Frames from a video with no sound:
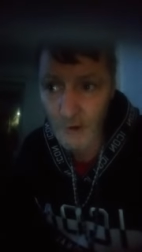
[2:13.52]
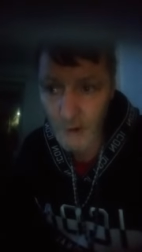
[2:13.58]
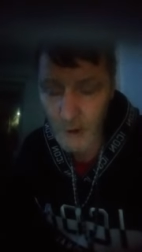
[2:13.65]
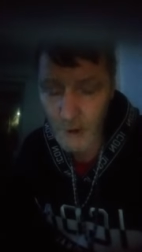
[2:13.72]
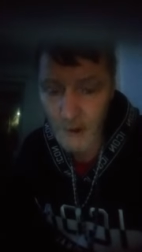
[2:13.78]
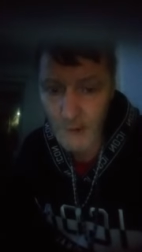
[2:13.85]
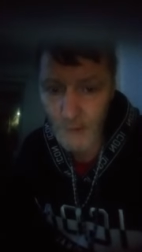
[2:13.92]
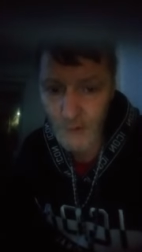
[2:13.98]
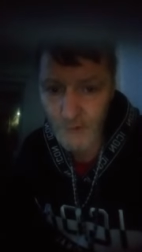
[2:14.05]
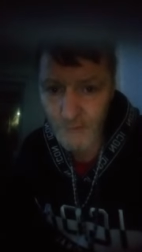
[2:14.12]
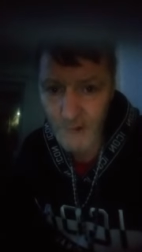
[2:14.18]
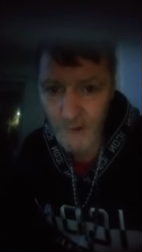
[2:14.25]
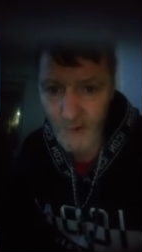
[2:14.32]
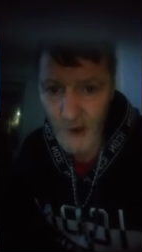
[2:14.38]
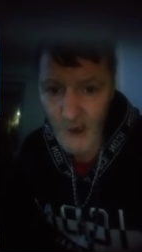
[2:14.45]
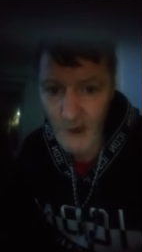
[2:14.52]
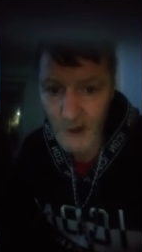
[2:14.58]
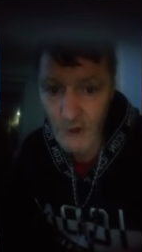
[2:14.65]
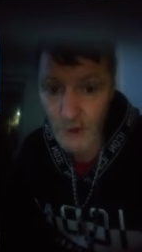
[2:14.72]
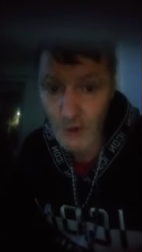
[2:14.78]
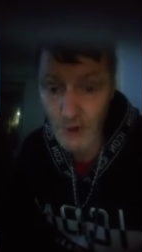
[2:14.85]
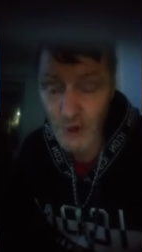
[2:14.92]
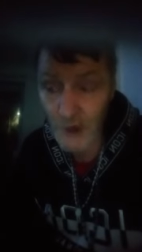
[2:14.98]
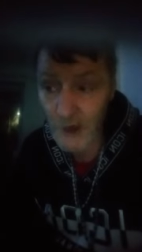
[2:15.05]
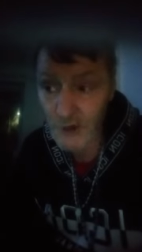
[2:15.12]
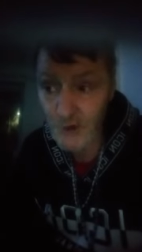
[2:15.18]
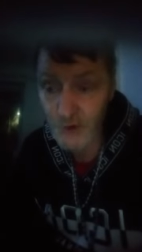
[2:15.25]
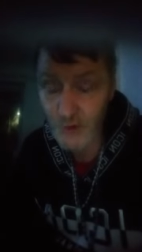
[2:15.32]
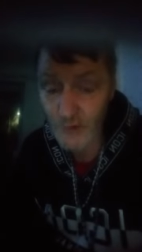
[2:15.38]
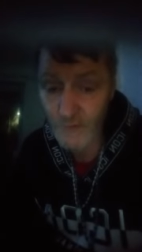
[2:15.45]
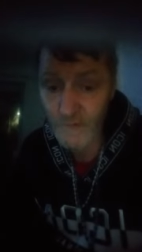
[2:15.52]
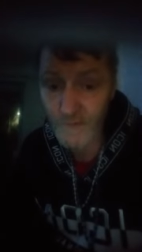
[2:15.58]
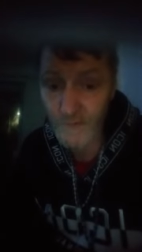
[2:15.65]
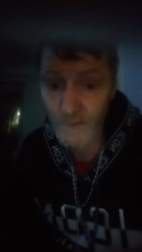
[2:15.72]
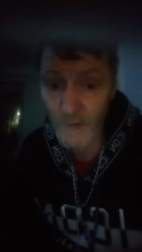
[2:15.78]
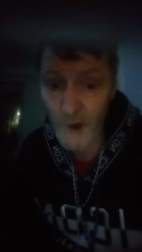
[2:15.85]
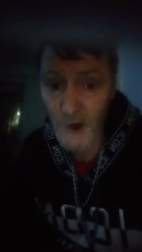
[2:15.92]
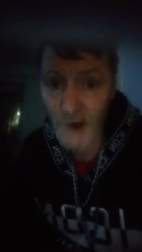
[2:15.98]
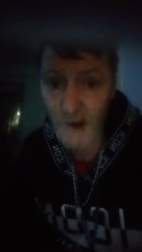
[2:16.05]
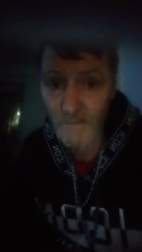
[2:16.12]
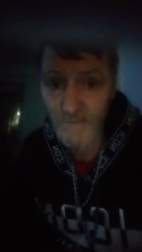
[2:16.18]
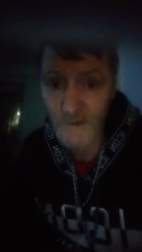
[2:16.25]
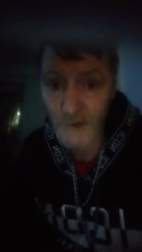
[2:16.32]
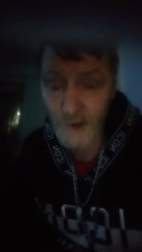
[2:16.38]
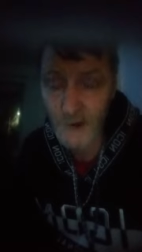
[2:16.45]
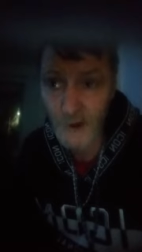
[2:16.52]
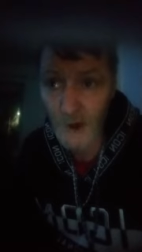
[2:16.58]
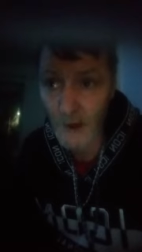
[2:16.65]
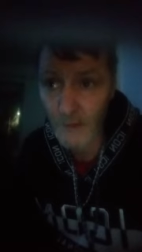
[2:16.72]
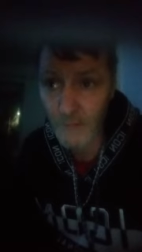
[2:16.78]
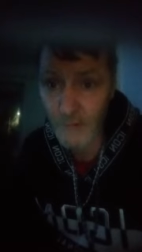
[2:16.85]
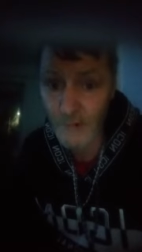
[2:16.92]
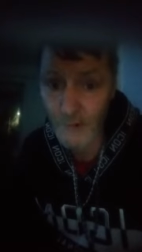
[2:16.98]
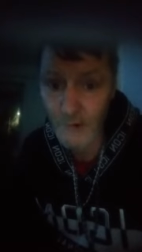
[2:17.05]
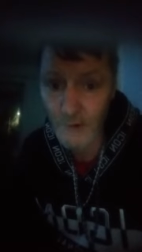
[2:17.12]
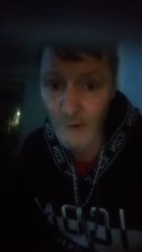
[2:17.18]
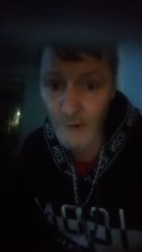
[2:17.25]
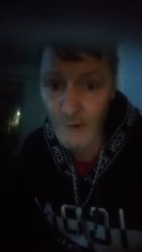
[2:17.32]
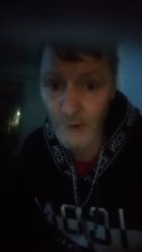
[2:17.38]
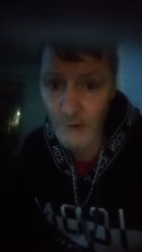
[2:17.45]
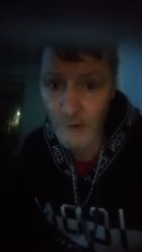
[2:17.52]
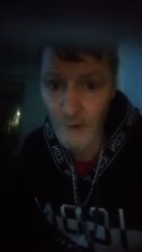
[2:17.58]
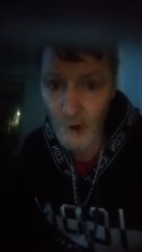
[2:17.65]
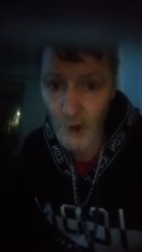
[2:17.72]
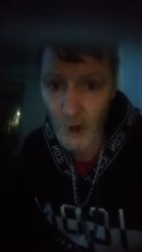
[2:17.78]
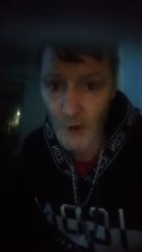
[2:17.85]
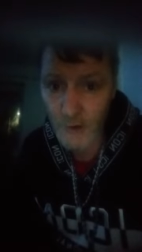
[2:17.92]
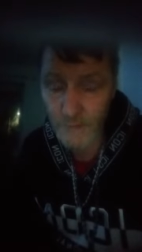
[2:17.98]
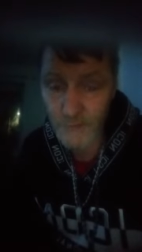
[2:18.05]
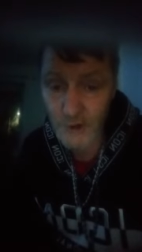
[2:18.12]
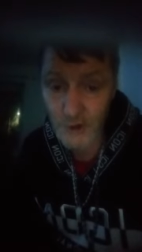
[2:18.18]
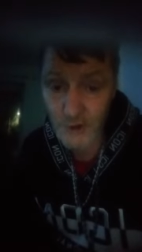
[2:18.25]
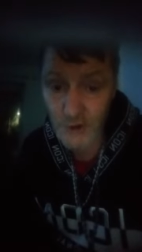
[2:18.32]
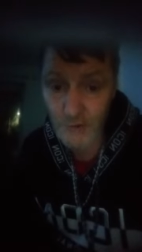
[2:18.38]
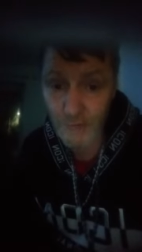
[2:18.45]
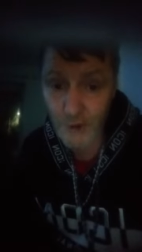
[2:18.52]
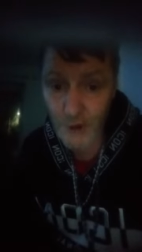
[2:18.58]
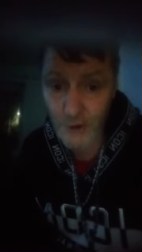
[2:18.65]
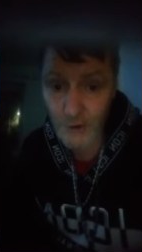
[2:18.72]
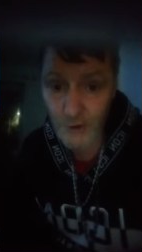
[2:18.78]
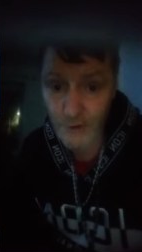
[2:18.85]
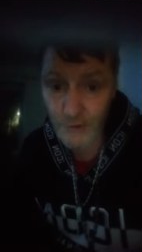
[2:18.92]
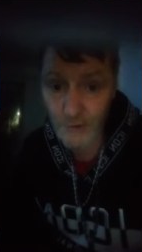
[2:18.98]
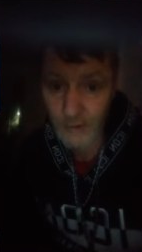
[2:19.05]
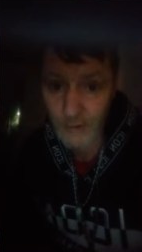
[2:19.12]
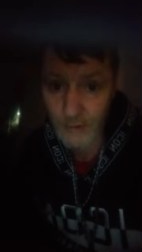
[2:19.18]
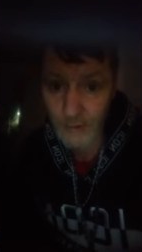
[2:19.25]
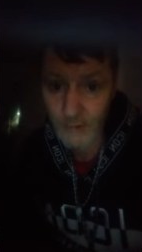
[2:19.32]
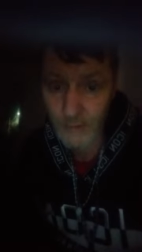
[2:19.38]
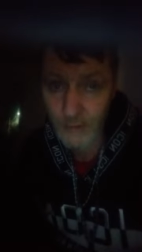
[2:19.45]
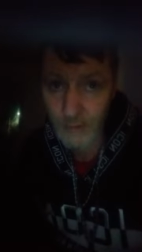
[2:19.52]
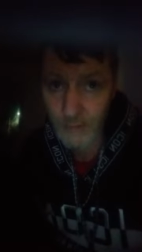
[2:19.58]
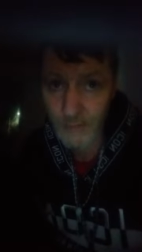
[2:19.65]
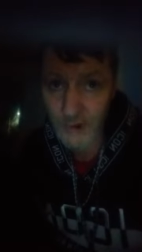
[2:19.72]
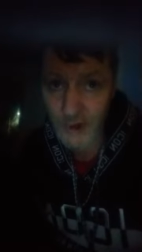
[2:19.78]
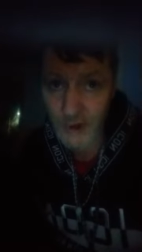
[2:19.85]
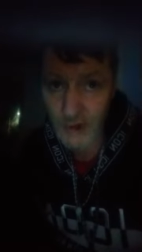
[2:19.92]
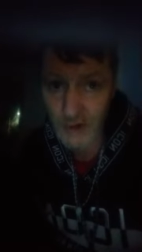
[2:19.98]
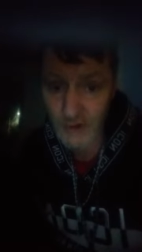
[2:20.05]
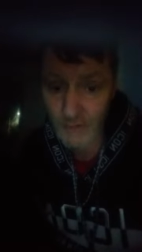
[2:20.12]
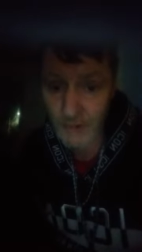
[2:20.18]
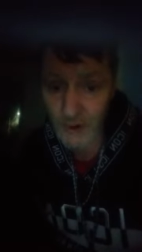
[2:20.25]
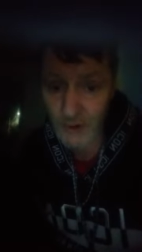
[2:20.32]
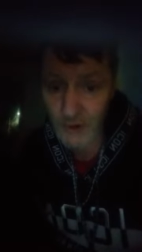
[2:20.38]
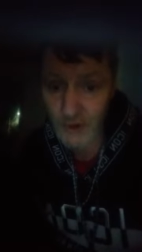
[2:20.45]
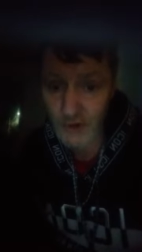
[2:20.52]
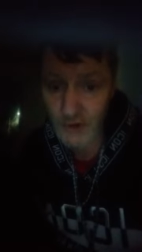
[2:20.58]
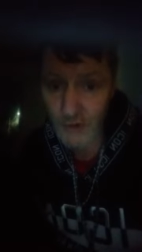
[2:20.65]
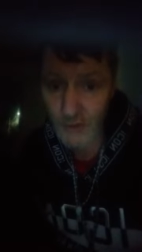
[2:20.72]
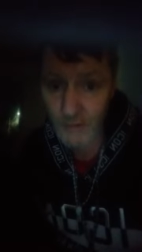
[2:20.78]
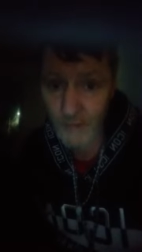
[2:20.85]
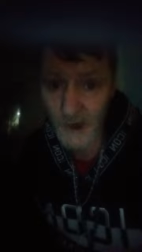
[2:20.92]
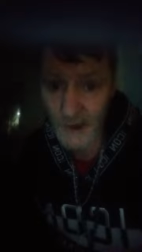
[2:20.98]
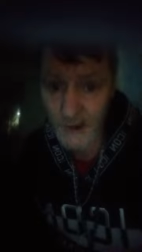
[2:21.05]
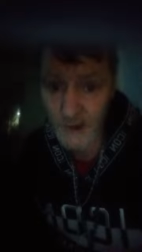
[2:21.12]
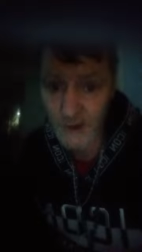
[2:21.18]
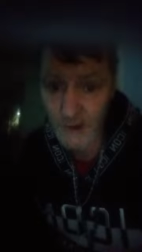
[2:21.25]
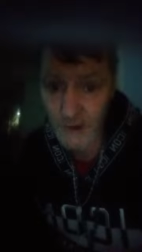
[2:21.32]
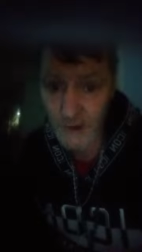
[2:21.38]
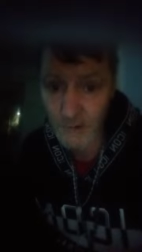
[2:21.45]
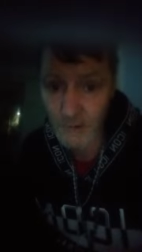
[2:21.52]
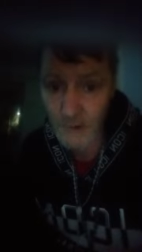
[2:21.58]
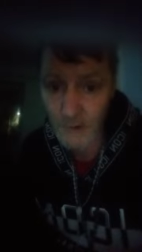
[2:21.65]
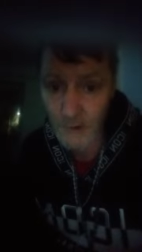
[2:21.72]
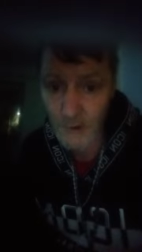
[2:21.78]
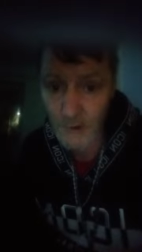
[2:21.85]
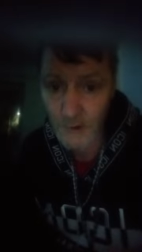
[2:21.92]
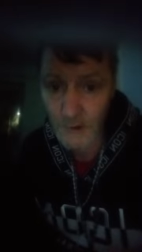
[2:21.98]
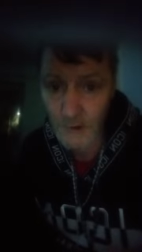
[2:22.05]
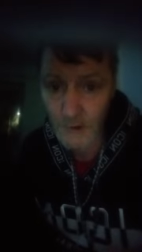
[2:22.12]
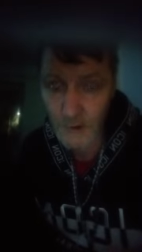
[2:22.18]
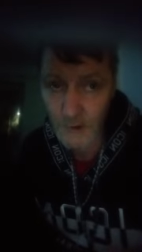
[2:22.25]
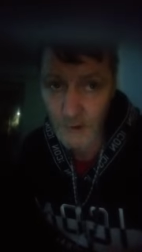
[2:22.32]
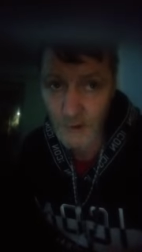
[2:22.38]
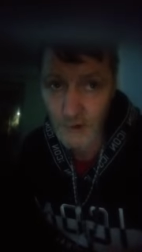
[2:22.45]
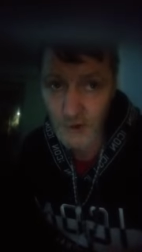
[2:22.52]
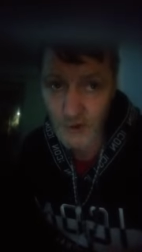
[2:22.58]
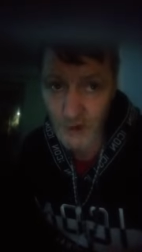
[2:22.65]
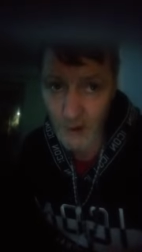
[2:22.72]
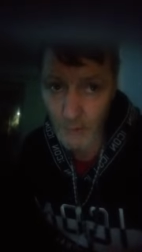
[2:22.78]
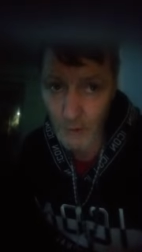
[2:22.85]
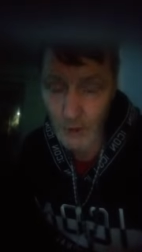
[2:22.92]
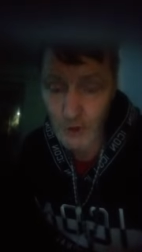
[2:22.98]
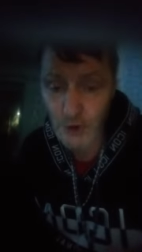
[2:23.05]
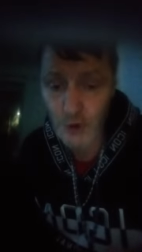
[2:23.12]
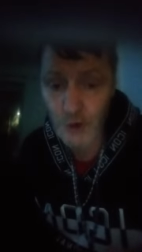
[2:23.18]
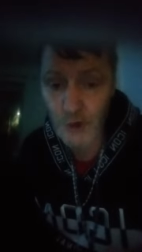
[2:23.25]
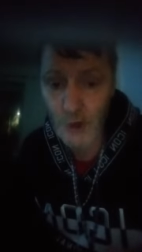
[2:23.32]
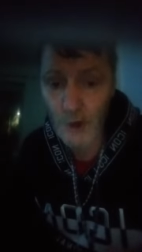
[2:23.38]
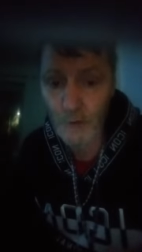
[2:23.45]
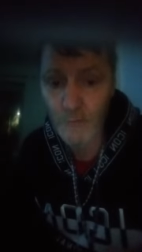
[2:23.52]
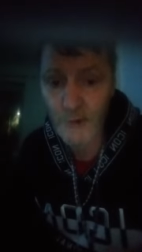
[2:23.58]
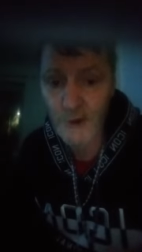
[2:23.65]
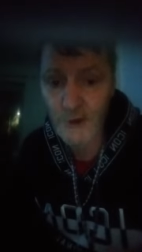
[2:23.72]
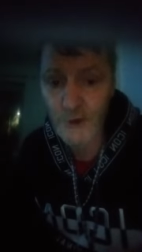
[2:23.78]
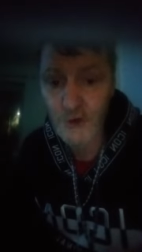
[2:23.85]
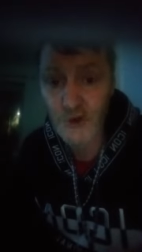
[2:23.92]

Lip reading: I lose my rag and I say stuff and what have you and all, but I'm disciplined. My discipline has come back too. So I should know better.